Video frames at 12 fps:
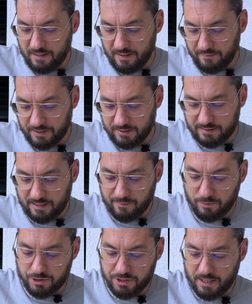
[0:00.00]
because
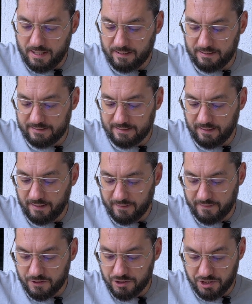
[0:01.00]
Cabotine is a
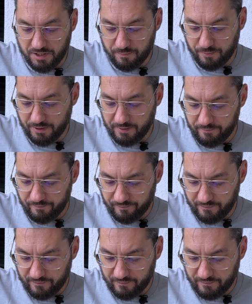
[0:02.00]
leather chypre